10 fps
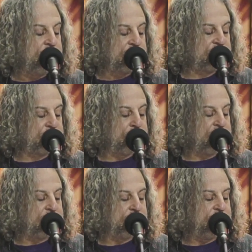
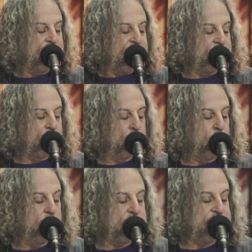smug in the
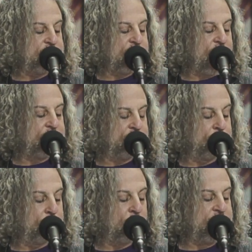woolly
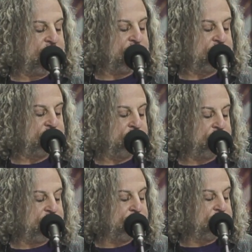cotton brains
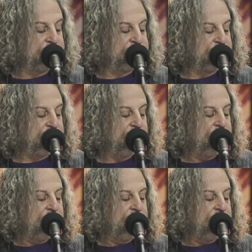of infancy.